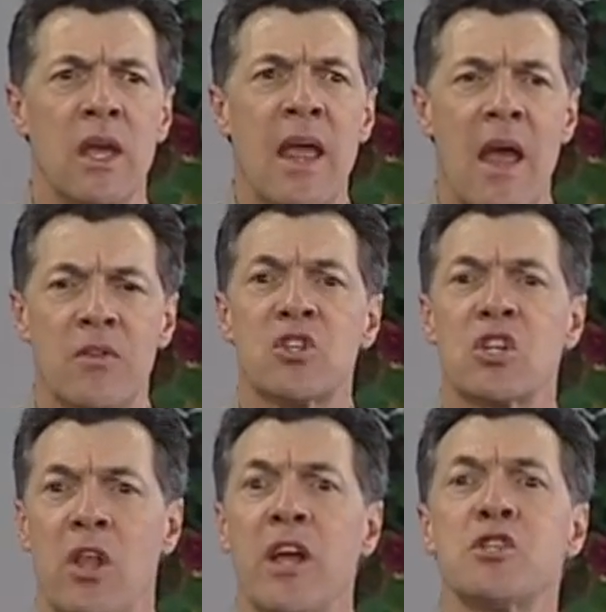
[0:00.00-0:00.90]
And the
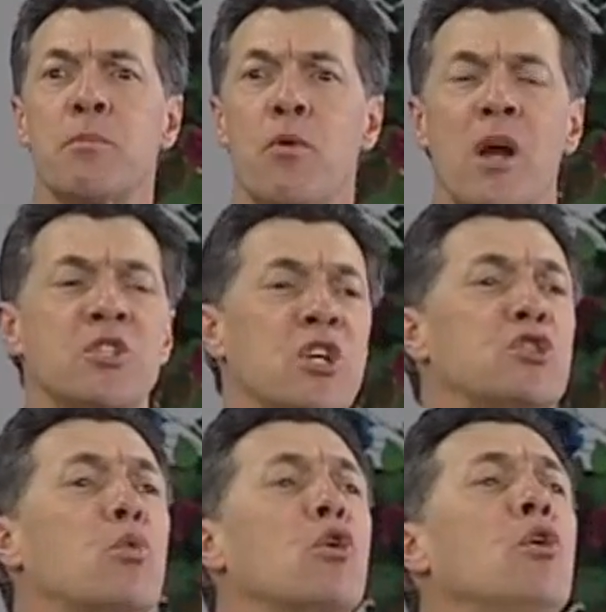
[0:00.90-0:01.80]
selection
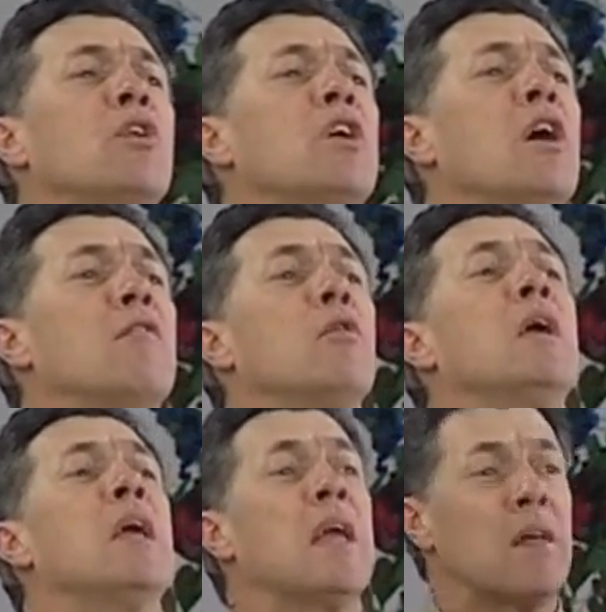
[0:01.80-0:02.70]
process we're going to cover
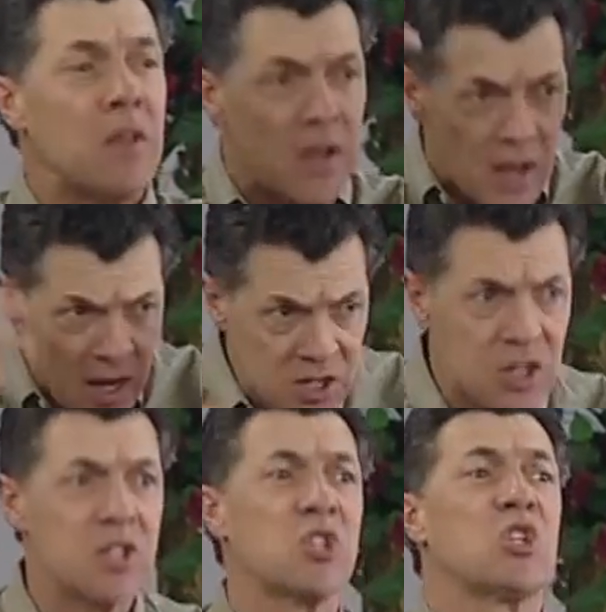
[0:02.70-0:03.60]
in the
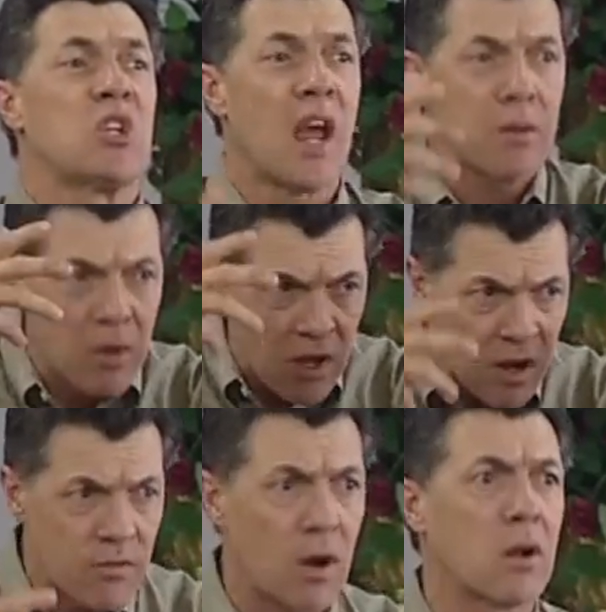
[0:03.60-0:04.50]
next segment
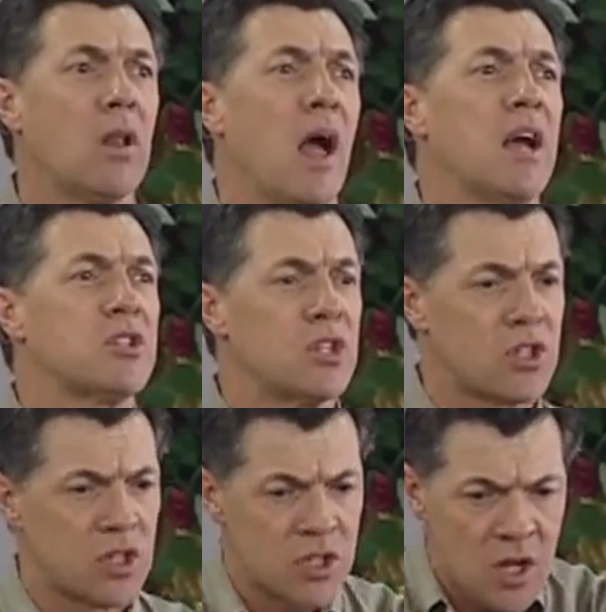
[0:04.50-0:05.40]
of our class
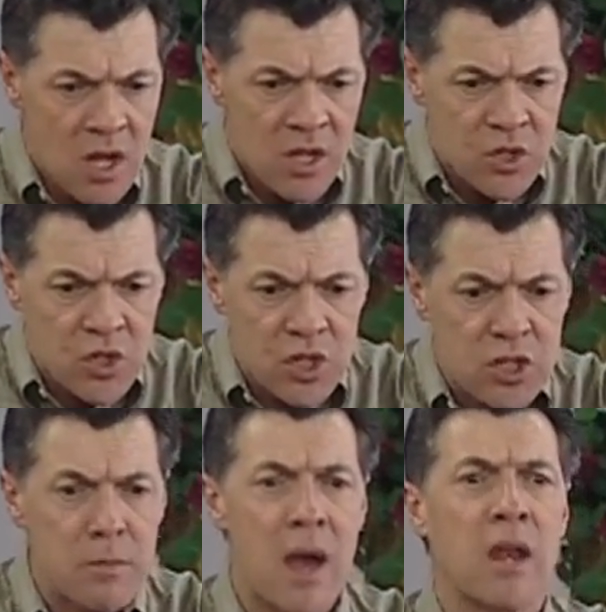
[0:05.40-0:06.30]
as this
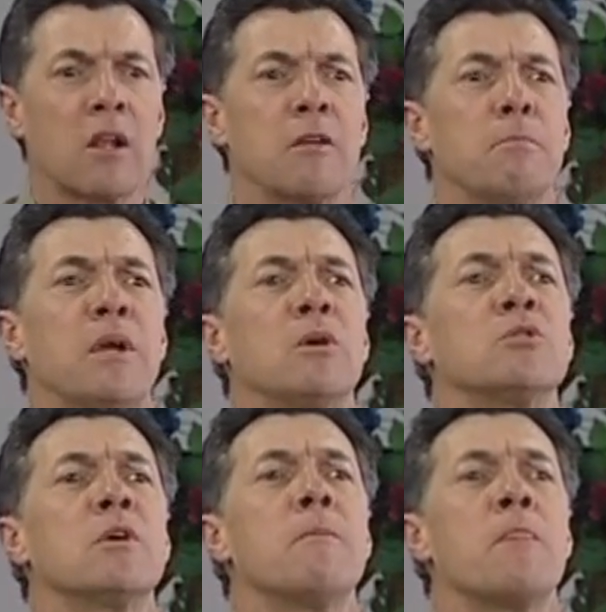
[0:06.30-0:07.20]
systematically
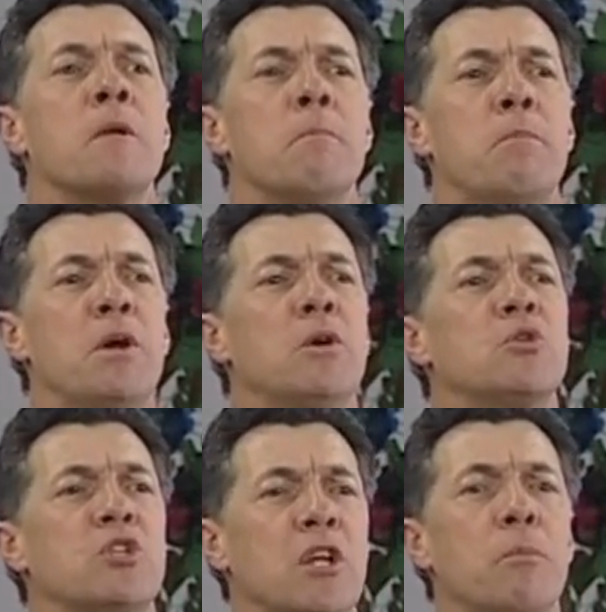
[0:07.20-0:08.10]
builds
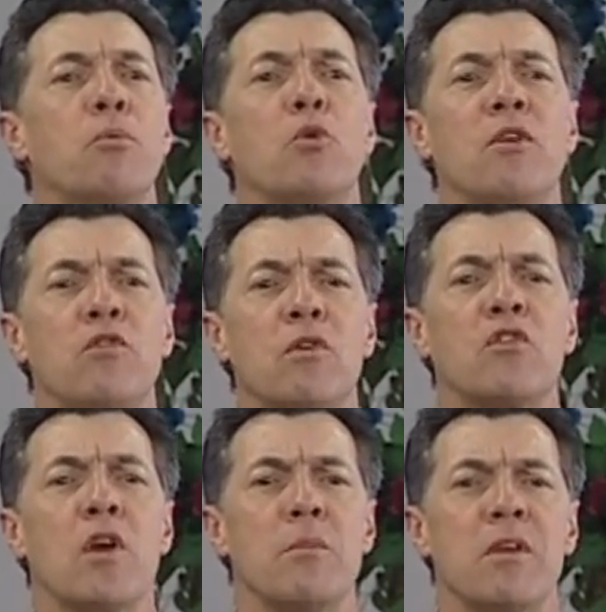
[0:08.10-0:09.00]
bills and a preview
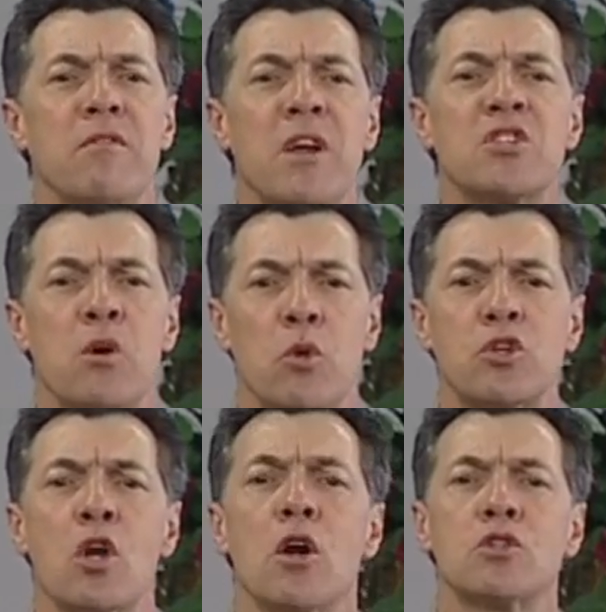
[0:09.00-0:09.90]
of coming events, I
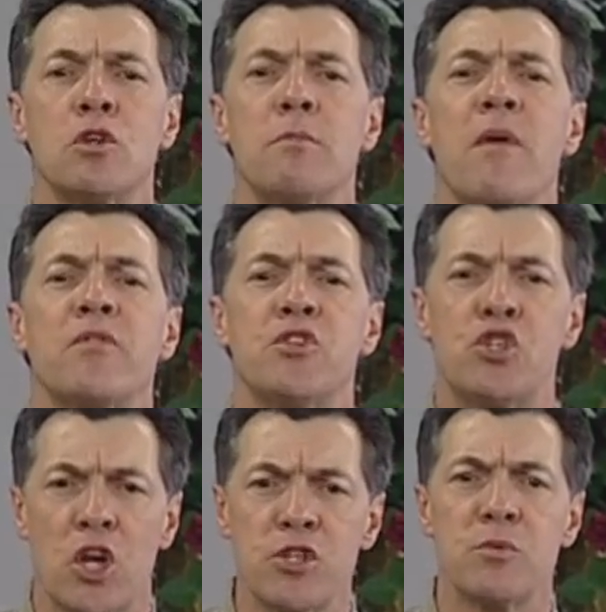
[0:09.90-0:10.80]
want to talk to you about the
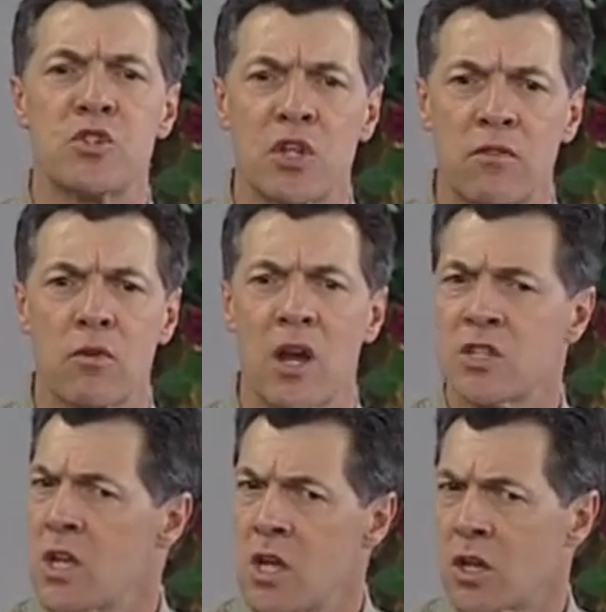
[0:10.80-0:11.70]
judgment seat of
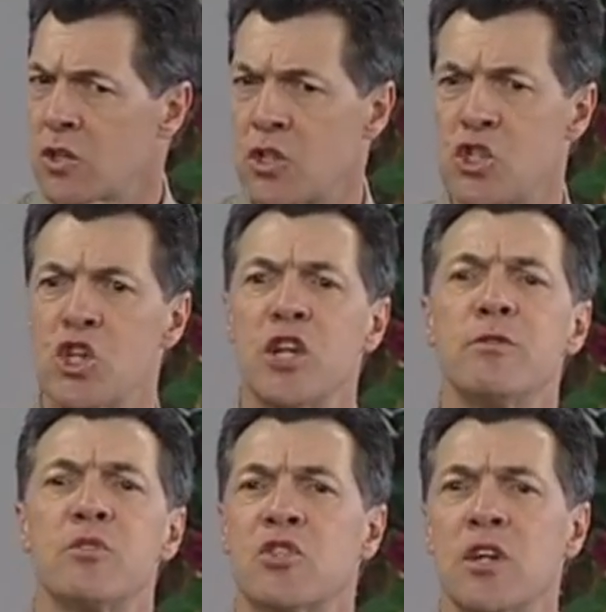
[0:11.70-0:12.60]
Christ because the
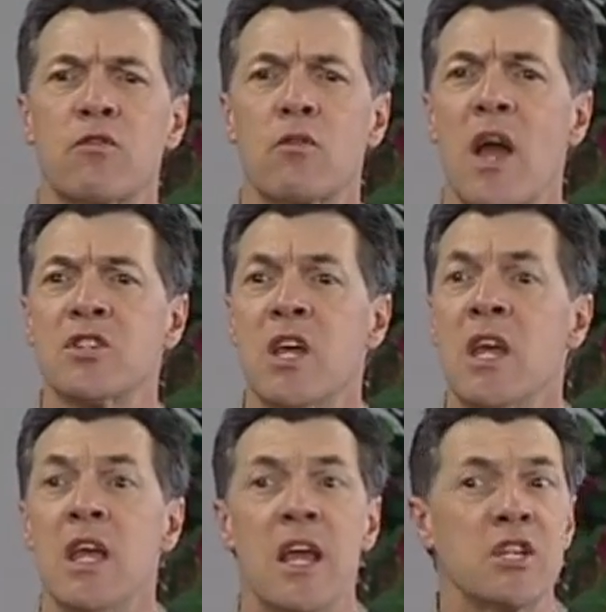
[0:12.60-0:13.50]
judgment seat of Christ
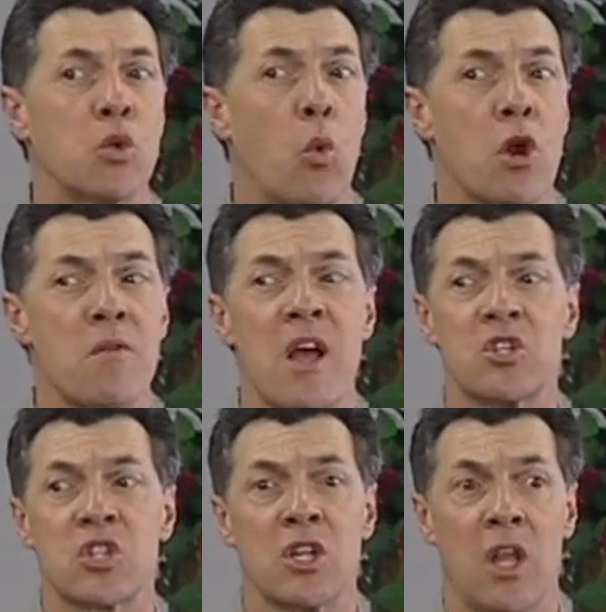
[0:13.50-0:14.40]
is where
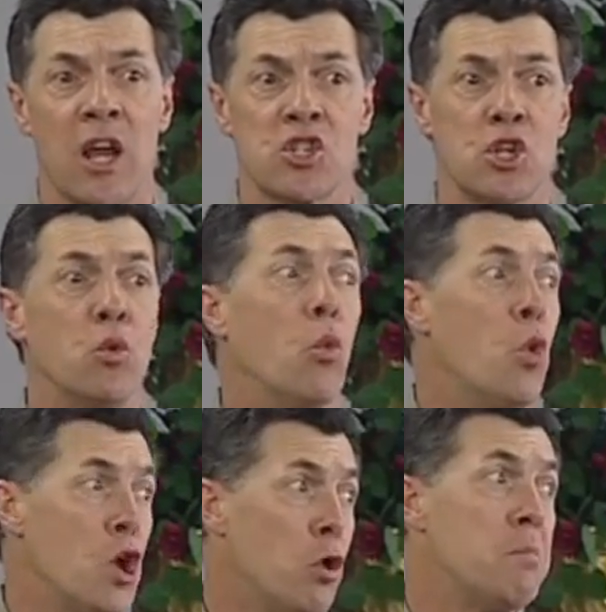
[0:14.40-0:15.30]
that selection
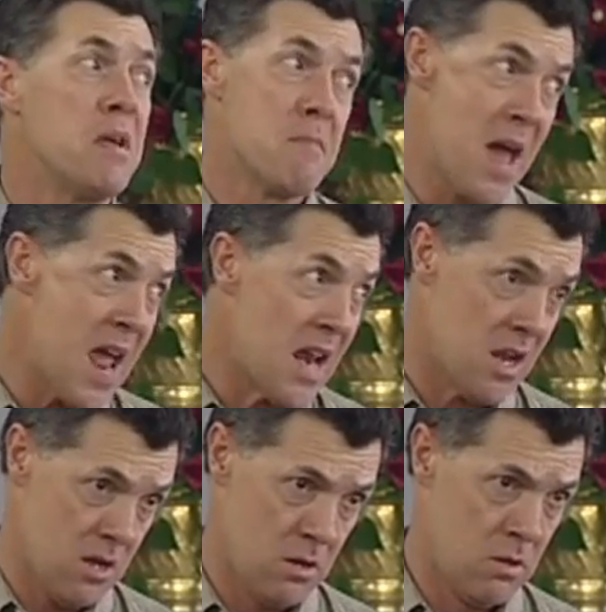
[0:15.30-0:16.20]
will be made,